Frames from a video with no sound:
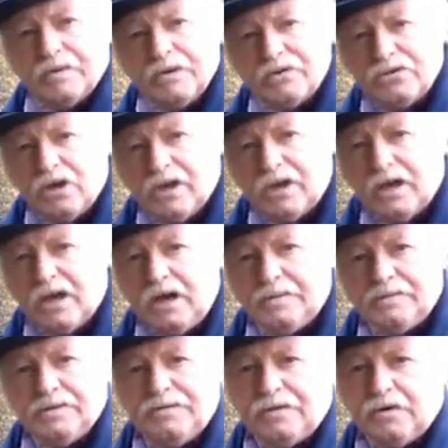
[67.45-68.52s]
been trying to
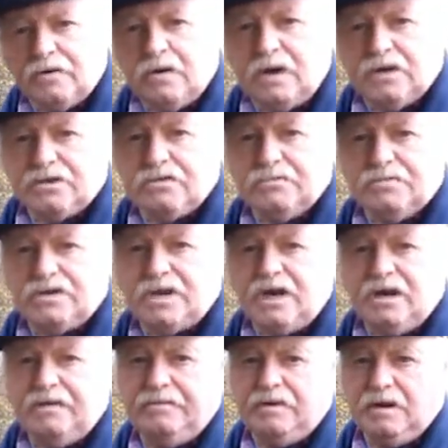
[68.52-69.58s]
capture for quite some time